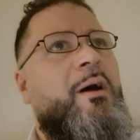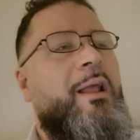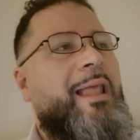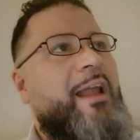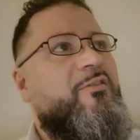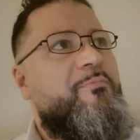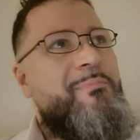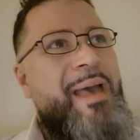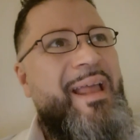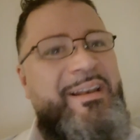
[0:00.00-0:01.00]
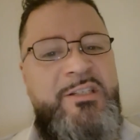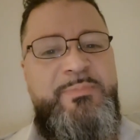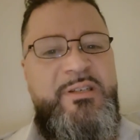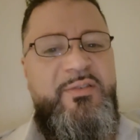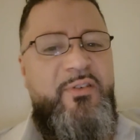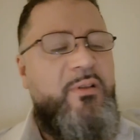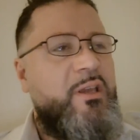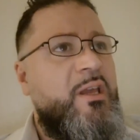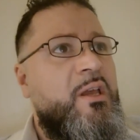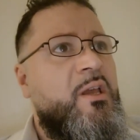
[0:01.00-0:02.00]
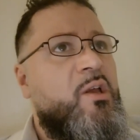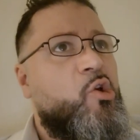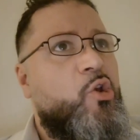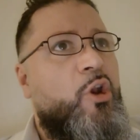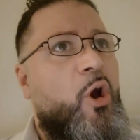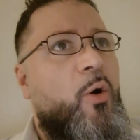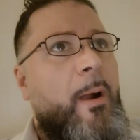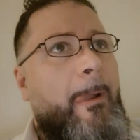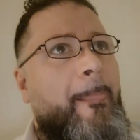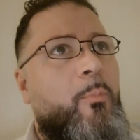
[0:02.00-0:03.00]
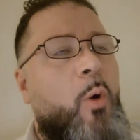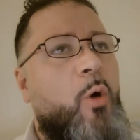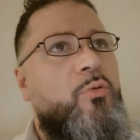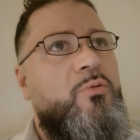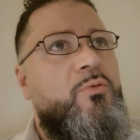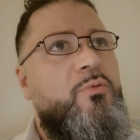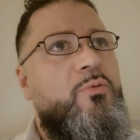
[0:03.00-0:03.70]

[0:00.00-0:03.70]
a lot of men specifically, you know, won't